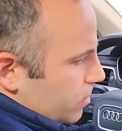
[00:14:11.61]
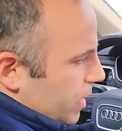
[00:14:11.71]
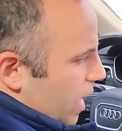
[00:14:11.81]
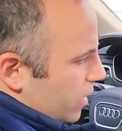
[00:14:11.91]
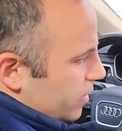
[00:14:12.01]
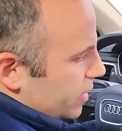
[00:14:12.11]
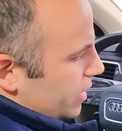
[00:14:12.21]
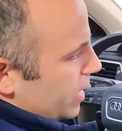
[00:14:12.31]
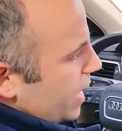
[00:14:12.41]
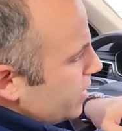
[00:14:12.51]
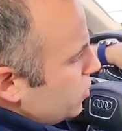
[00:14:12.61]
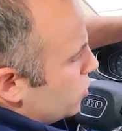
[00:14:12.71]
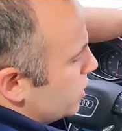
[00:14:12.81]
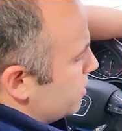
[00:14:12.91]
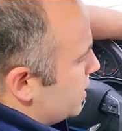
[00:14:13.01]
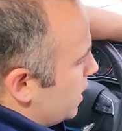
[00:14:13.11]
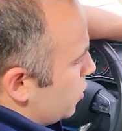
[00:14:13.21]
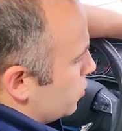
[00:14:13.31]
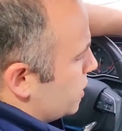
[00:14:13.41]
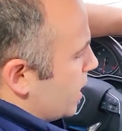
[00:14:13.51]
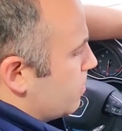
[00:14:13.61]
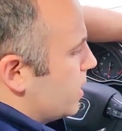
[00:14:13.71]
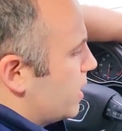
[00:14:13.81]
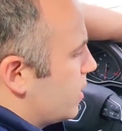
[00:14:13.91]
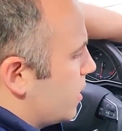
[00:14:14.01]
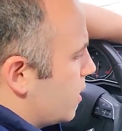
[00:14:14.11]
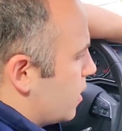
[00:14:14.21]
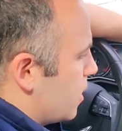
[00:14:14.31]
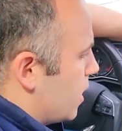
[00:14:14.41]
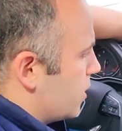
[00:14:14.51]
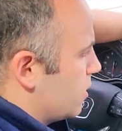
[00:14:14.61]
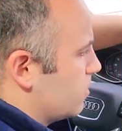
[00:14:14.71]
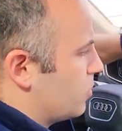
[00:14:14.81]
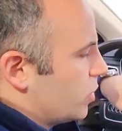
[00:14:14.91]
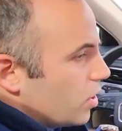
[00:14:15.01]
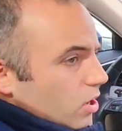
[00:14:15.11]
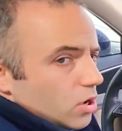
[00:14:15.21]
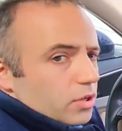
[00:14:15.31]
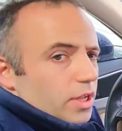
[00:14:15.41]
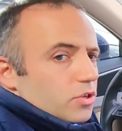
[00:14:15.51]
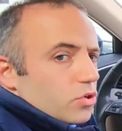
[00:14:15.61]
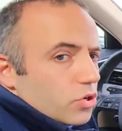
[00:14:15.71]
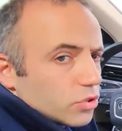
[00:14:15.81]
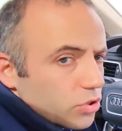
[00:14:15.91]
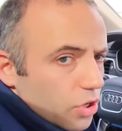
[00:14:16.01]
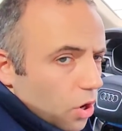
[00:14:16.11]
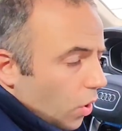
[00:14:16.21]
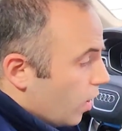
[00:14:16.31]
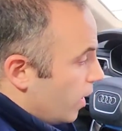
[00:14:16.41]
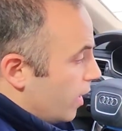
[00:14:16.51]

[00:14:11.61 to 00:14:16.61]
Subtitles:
But other than that, you can take your tablet and put it on, and you're good to go.